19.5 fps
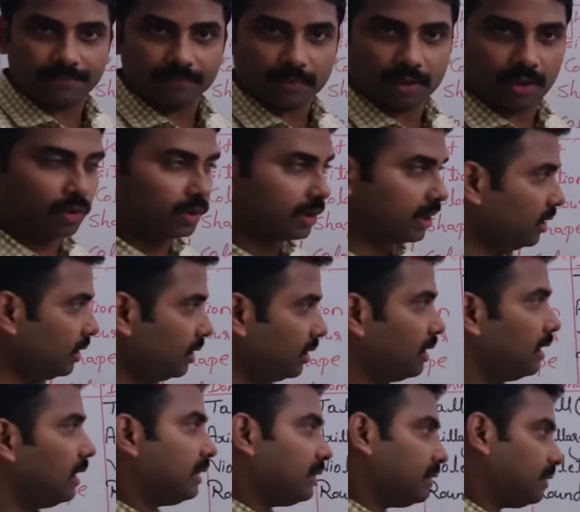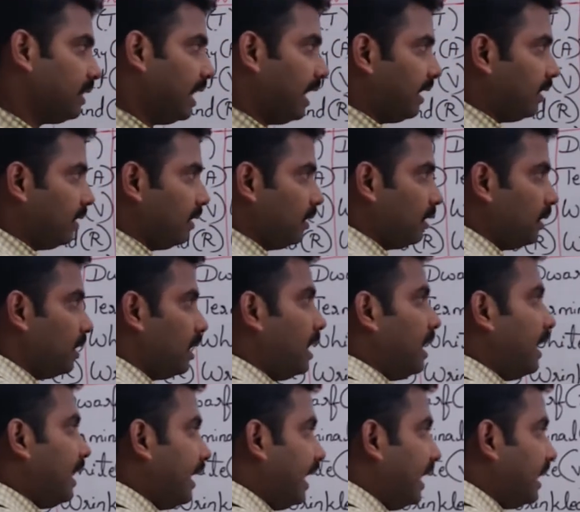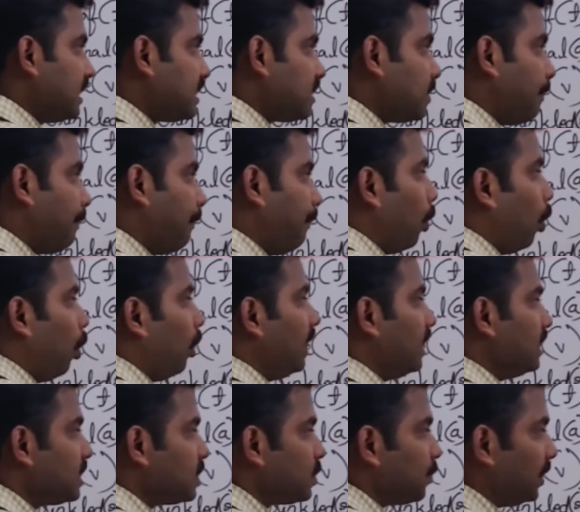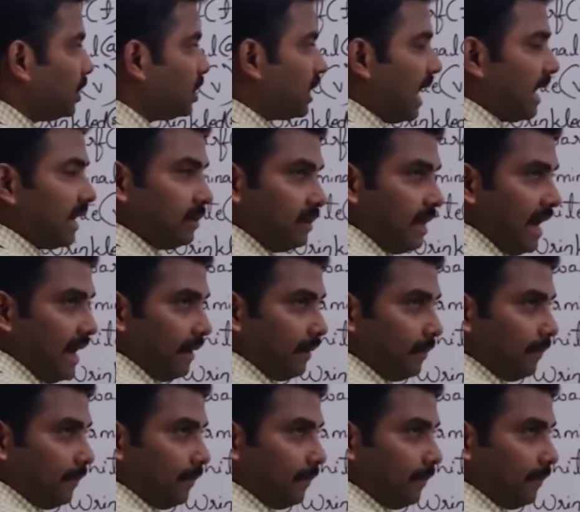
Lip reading: Okay, then its pollens which are there,